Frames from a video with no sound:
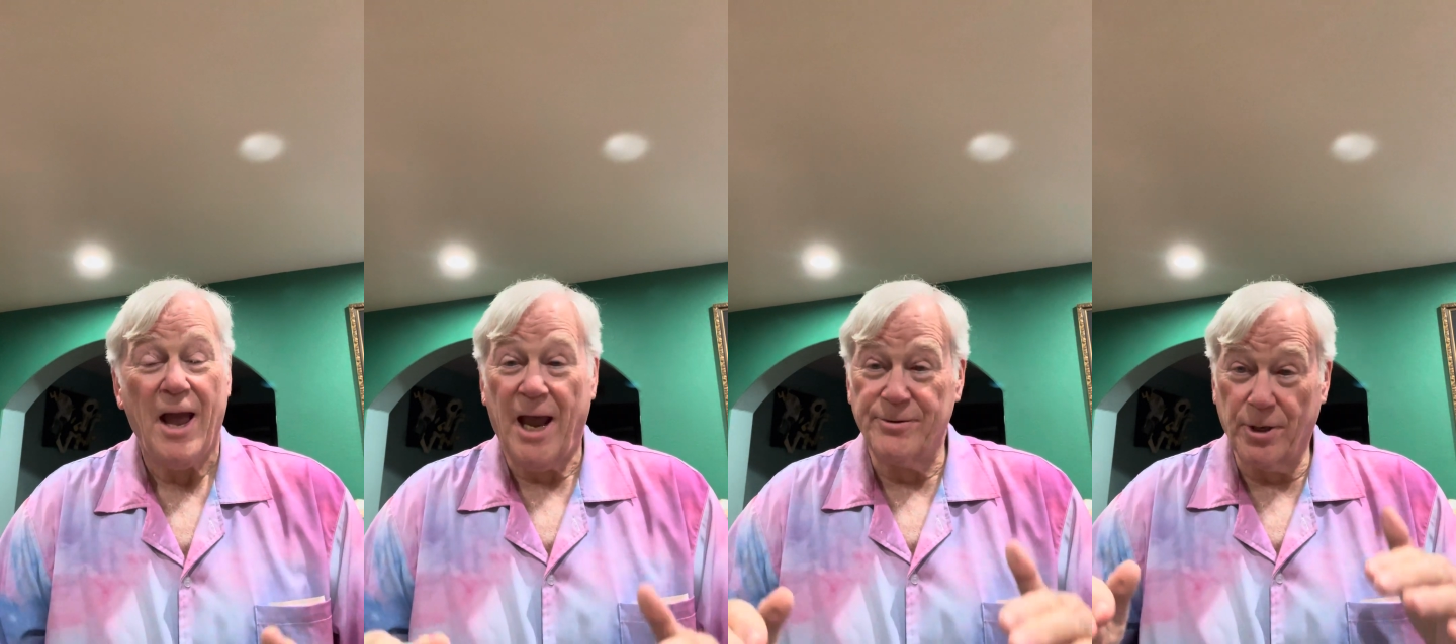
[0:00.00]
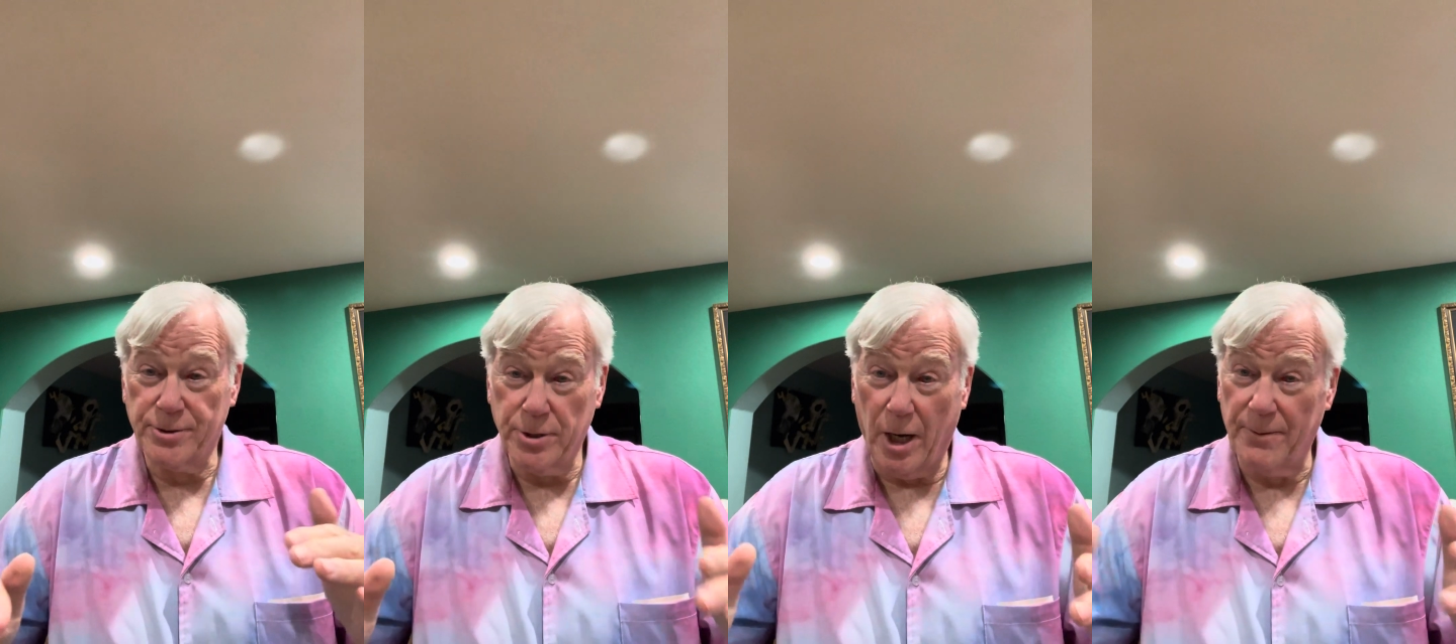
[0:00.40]
and they're
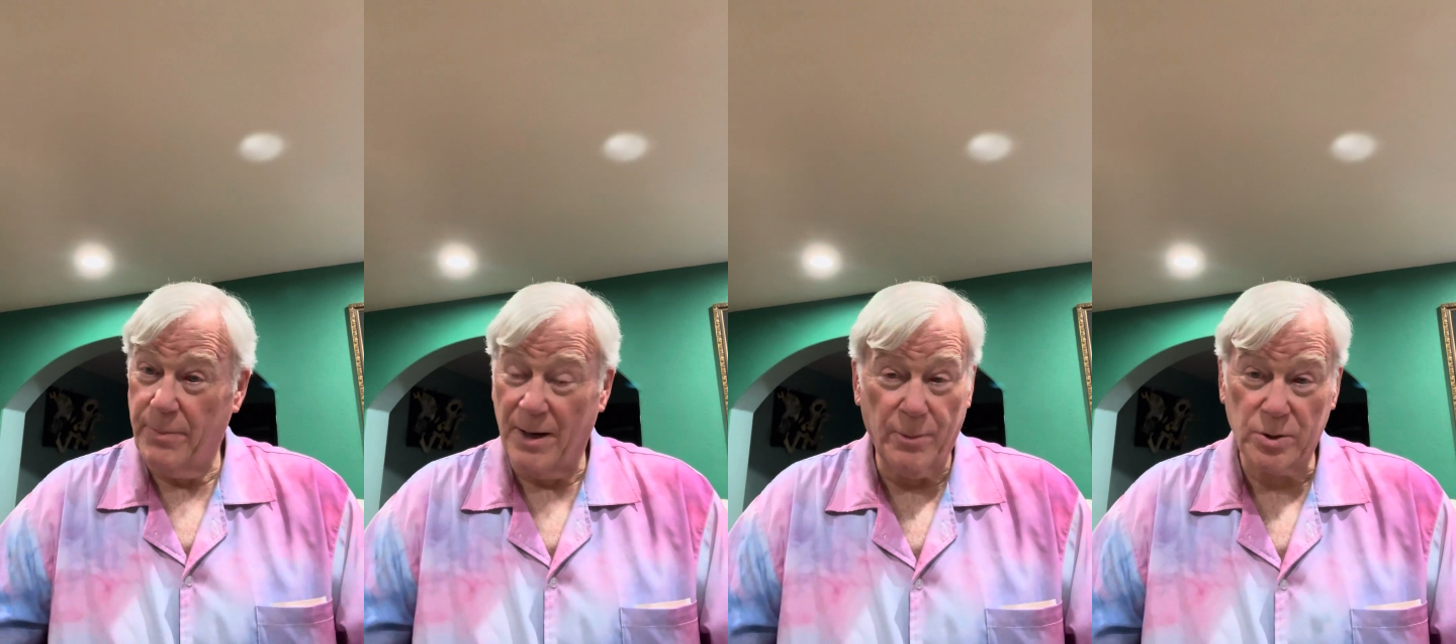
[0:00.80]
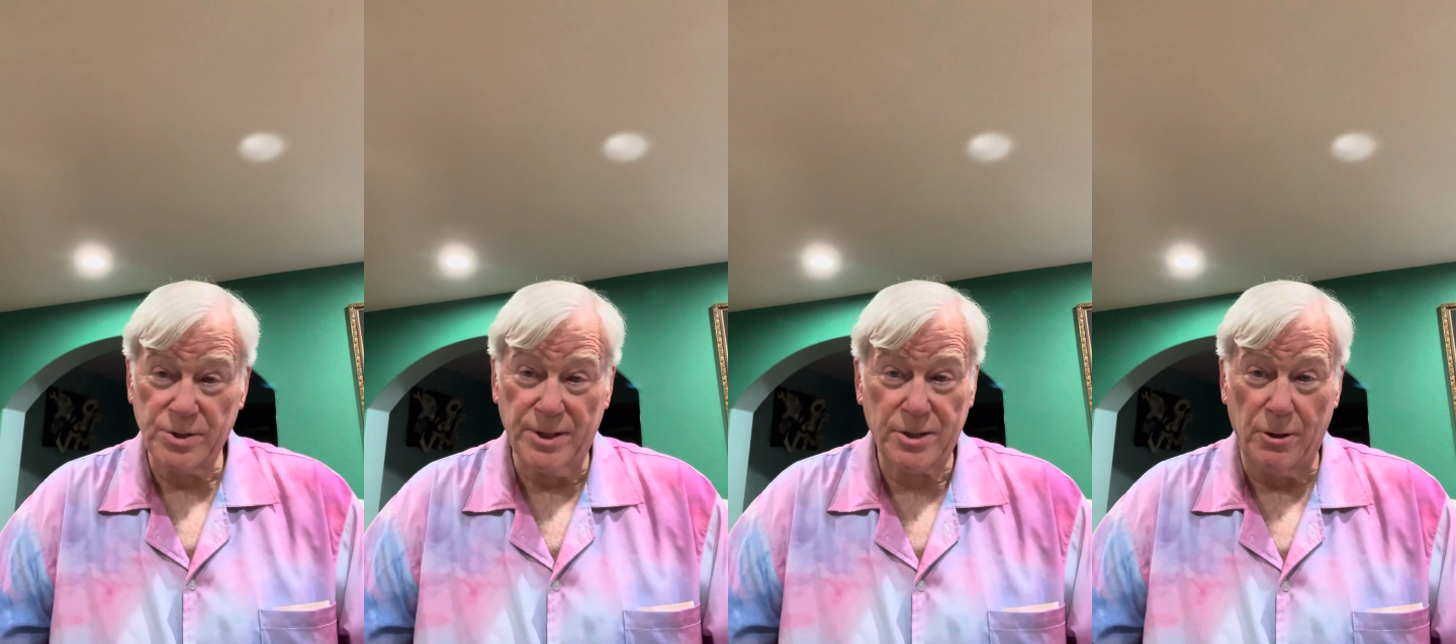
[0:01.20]
taught by most
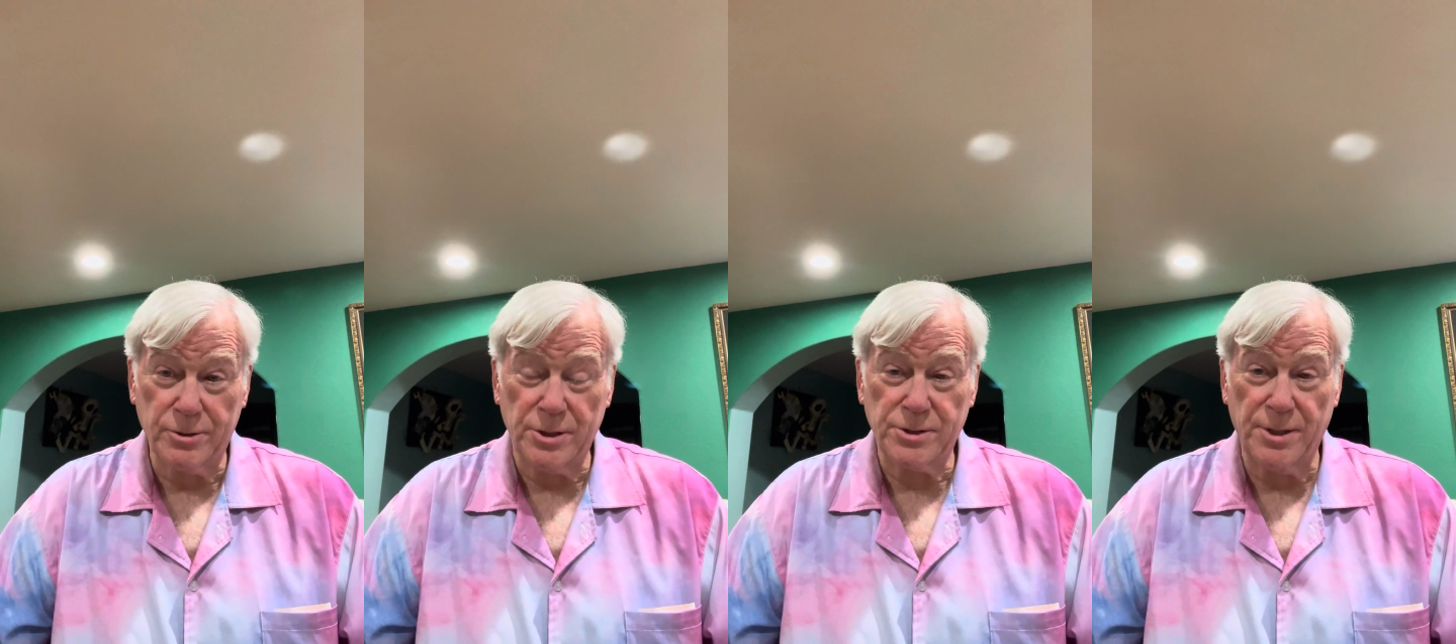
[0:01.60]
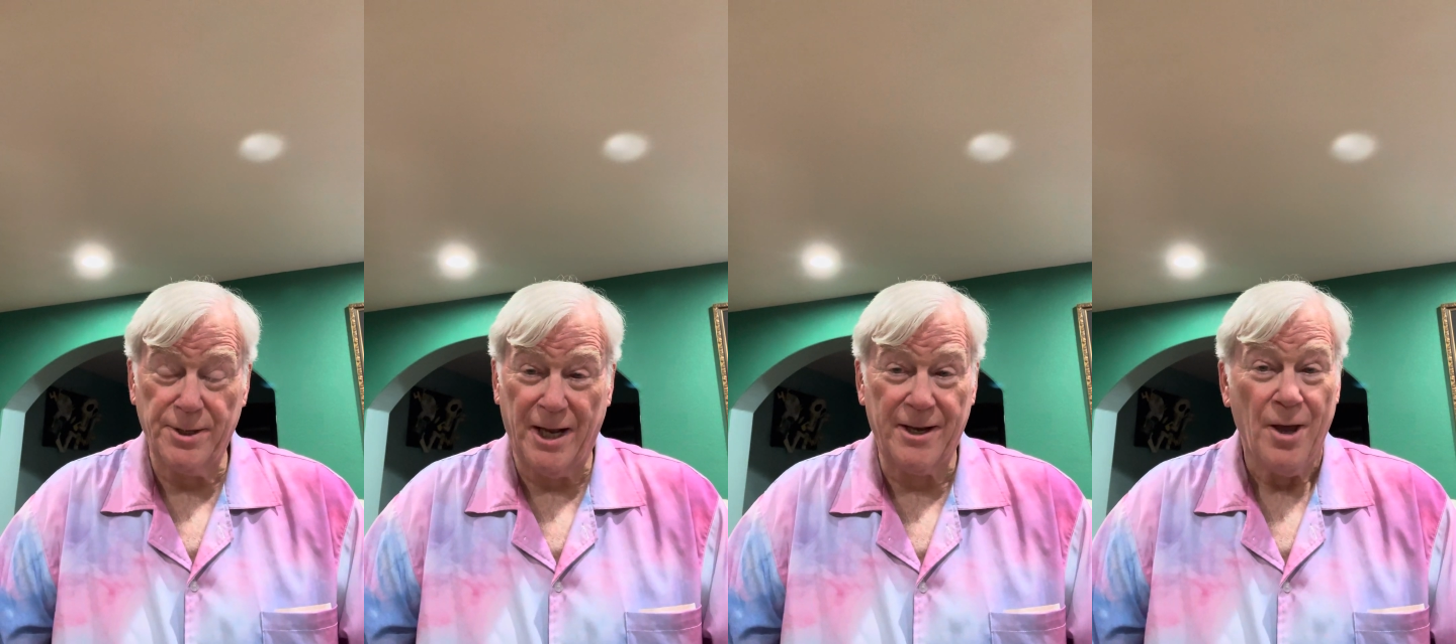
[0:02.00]
of the coaches
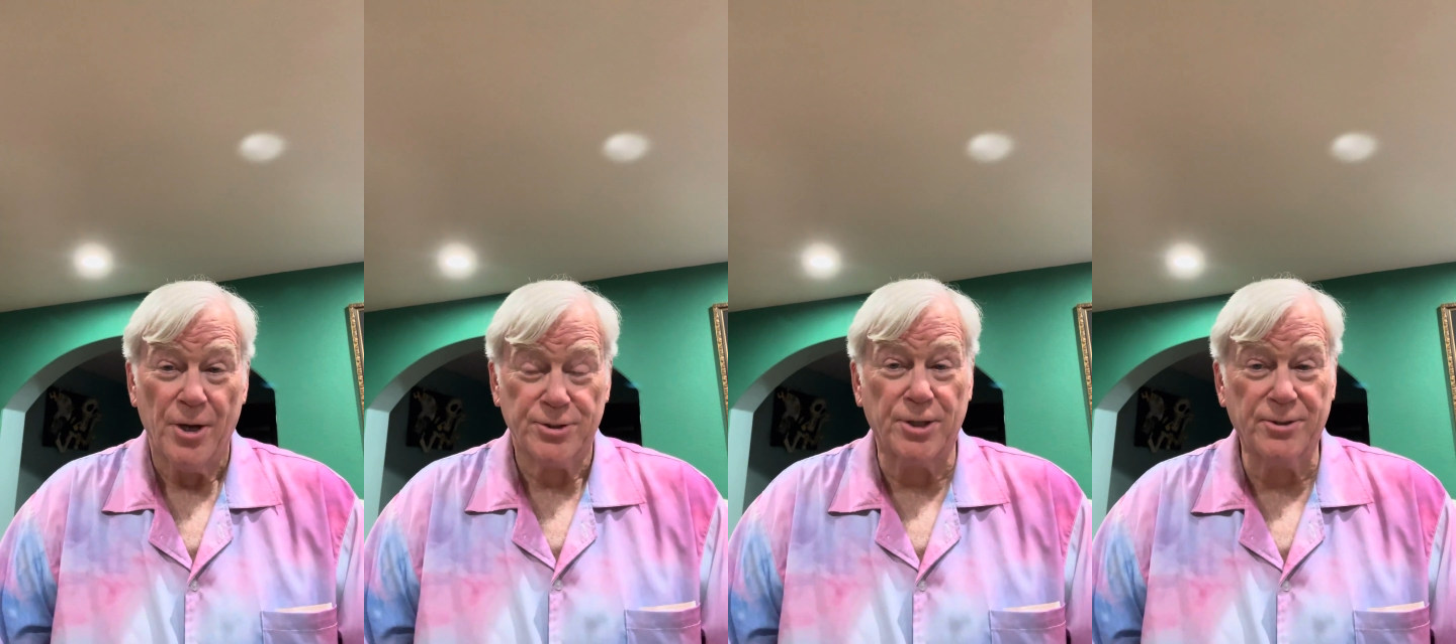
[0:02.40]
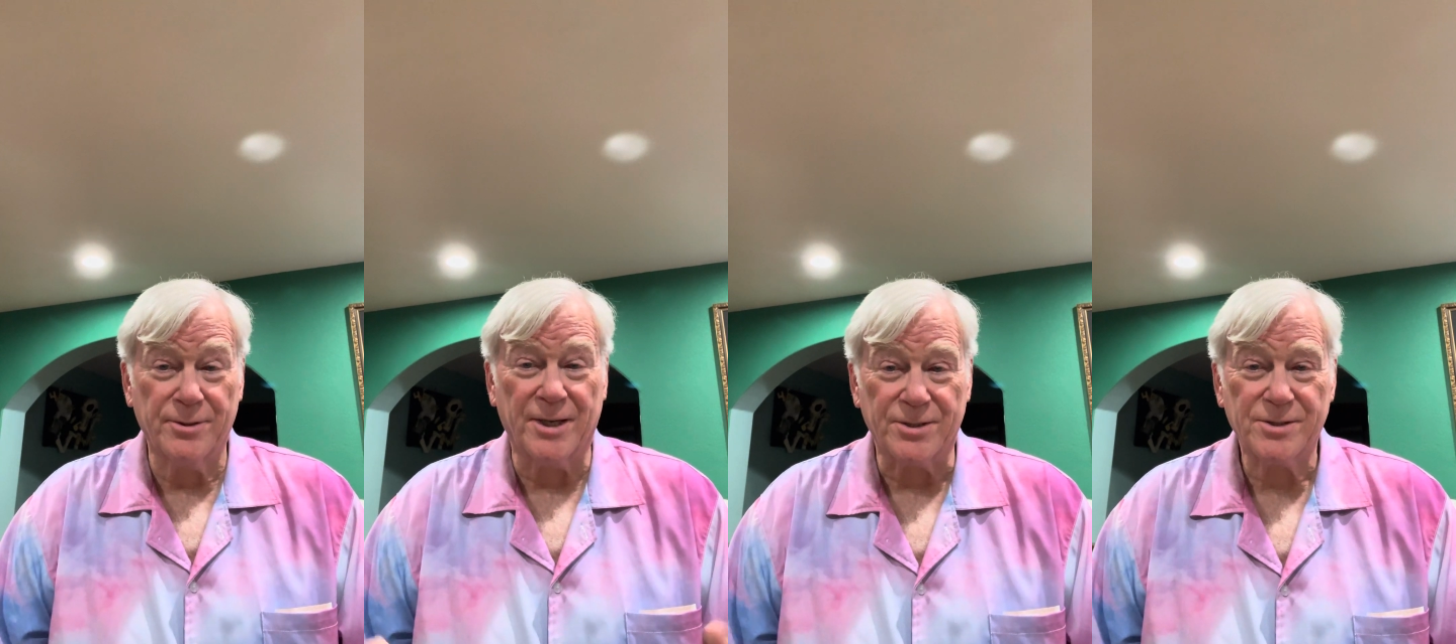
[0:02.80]
today to do
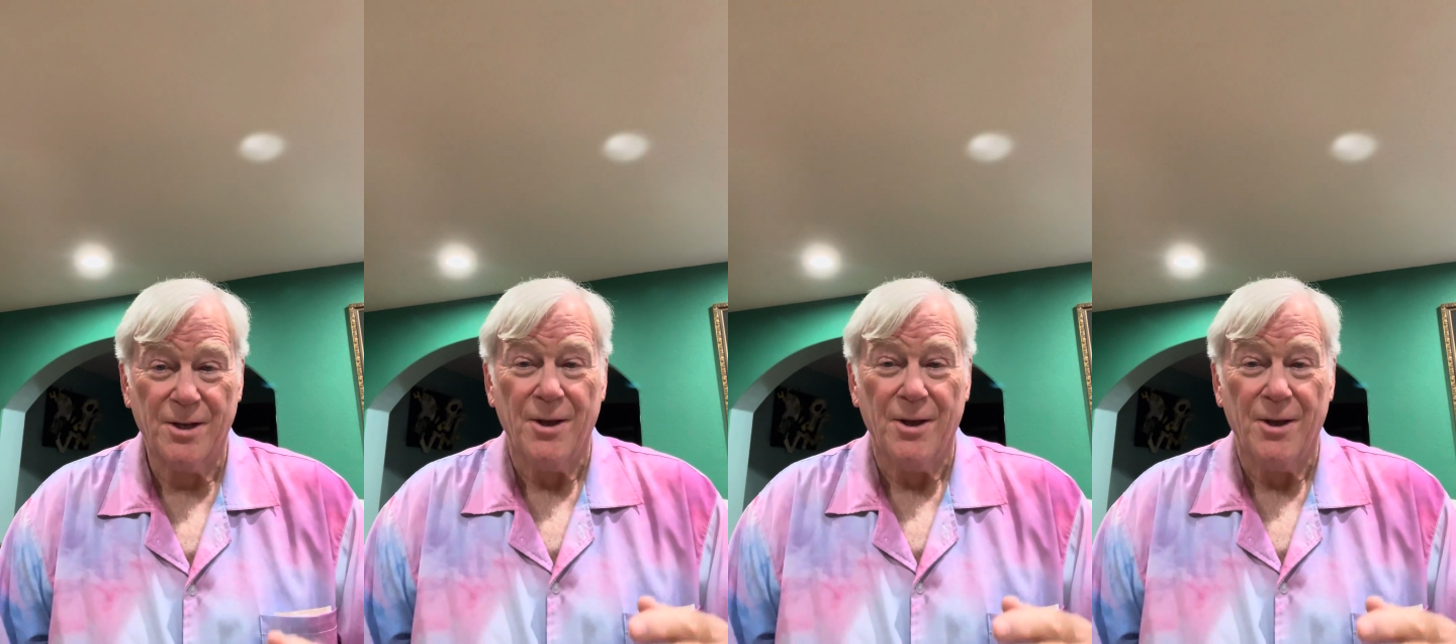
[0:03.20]
this.